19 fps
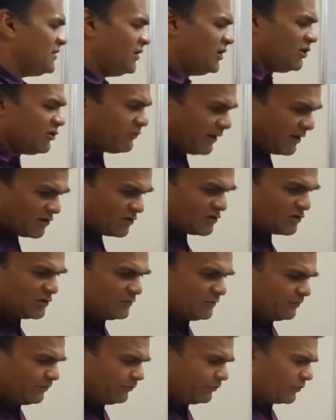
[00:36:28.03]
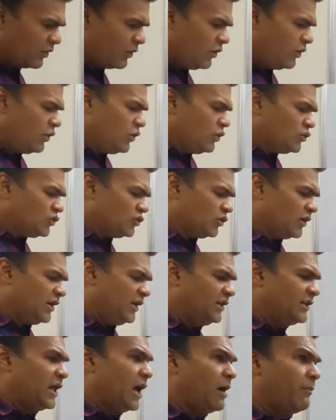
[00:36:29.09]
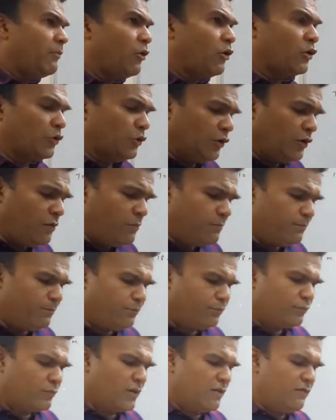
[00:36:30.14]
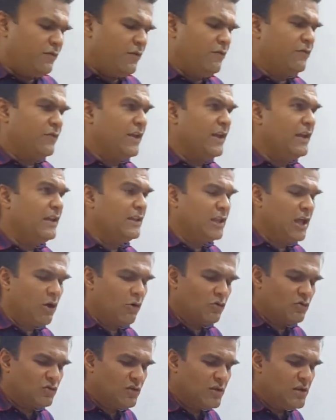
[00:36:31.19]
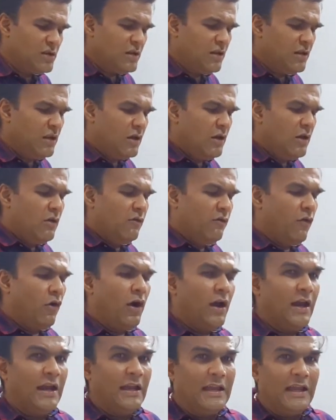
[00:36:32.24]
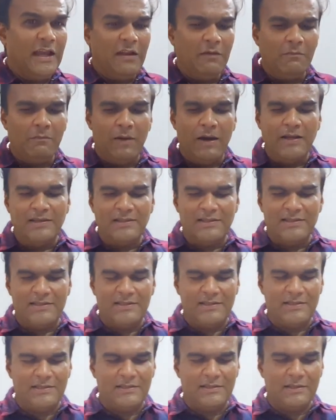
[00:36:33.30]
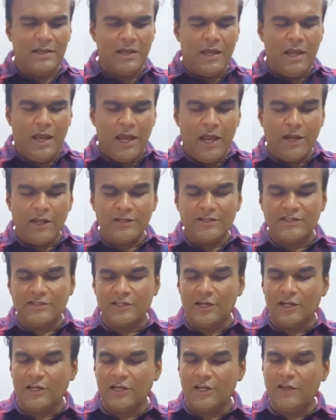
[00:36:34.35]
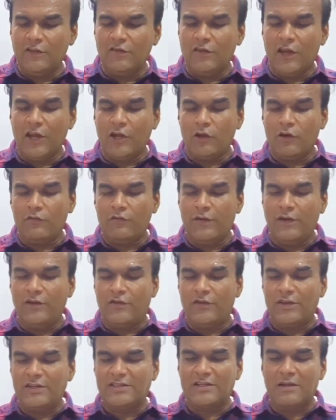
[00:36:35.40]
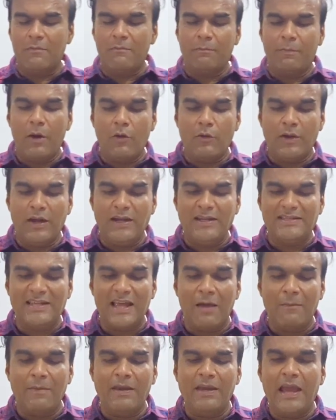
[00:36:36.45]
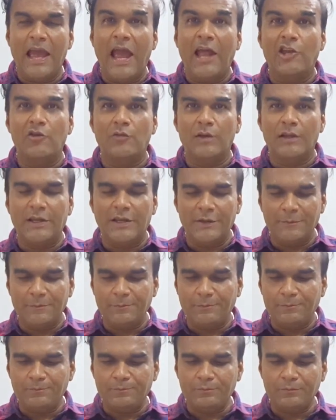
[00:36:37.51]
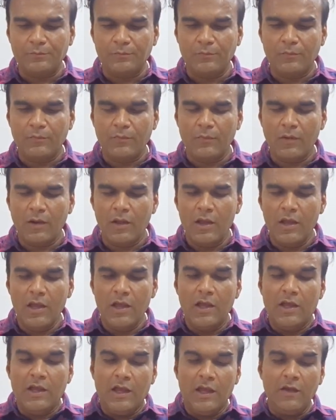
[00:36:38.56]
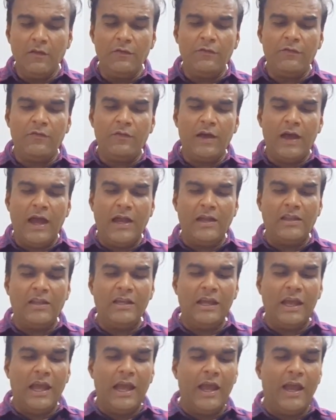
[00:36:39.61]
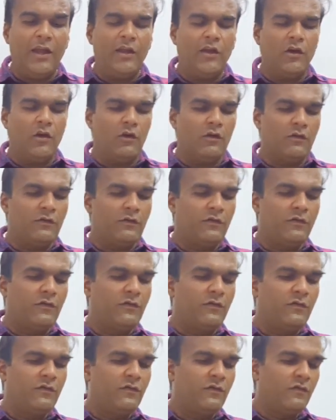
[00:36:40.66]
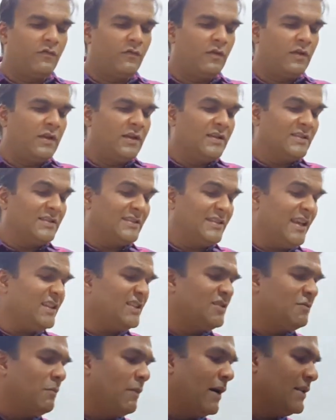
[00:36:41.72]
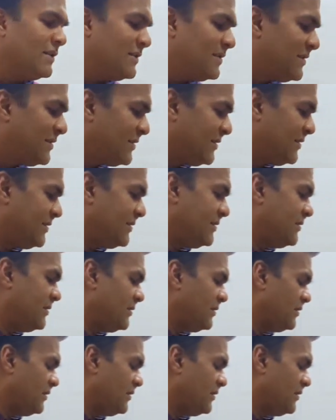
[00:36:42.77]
in the question. So Geeta borrowed 15,000 for 18 months at a certain rate of interest compounded semi-annually. If at the end of 6 months